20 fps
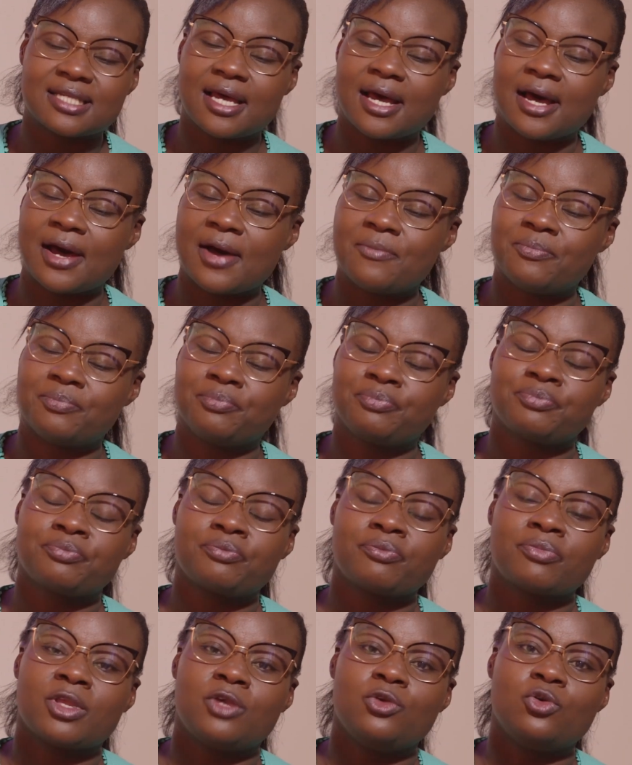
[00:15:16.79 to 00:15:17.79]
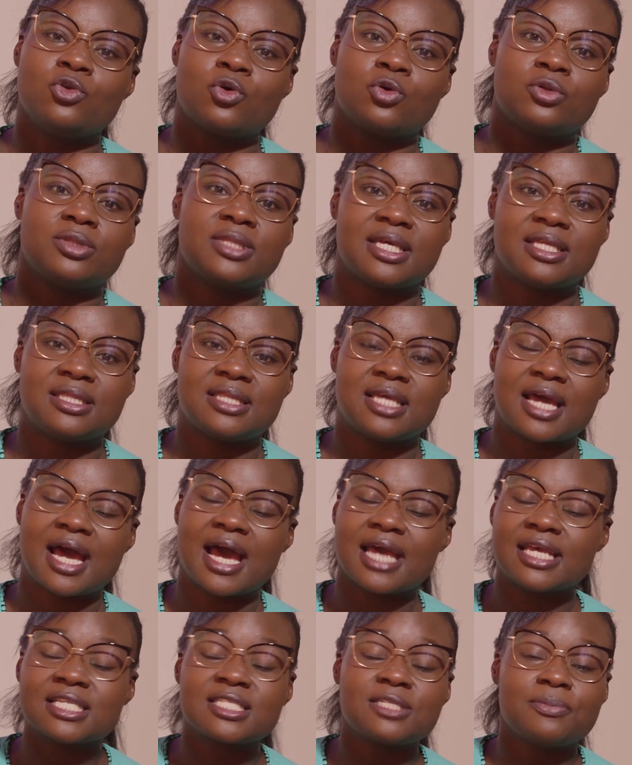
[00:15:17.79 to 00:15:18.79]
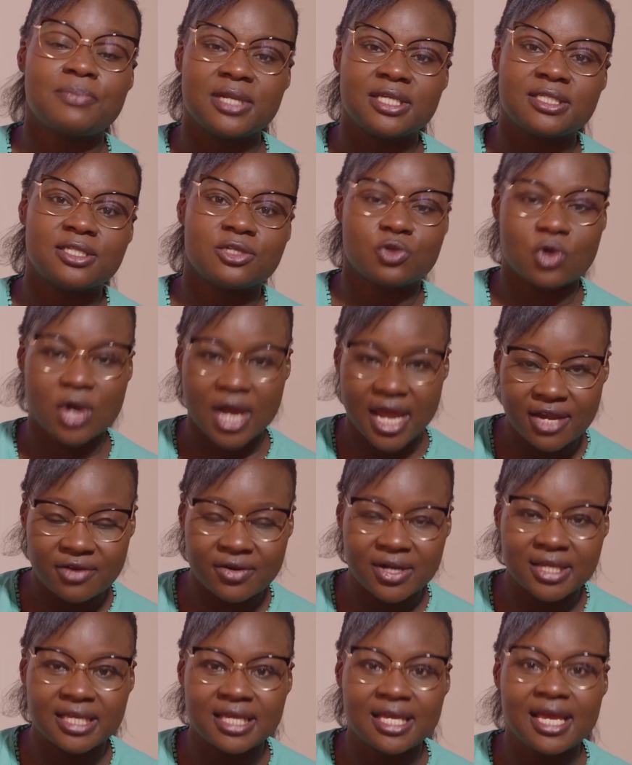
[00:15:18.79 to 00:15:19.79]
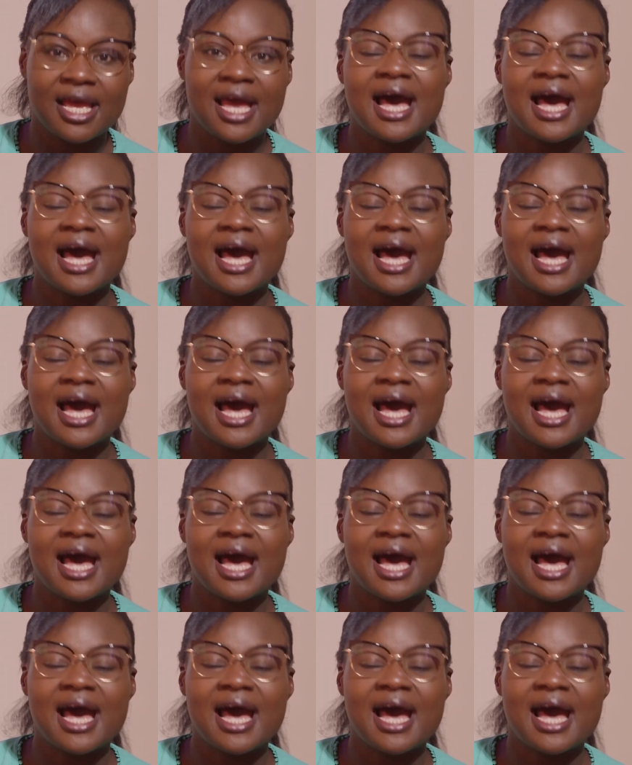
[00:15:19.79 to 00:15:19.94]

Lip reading: the highest place in your hierarchy,